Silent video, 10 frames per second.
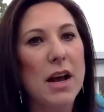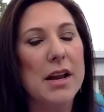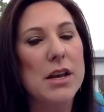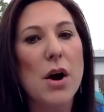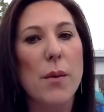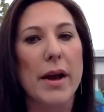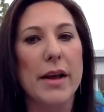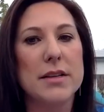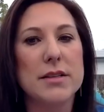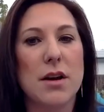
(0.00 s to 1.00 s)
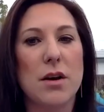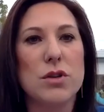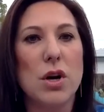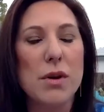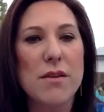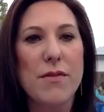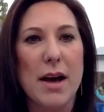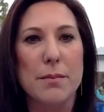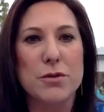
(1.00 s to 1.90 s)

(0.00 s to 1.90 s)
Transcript: I know it. And so don't give up.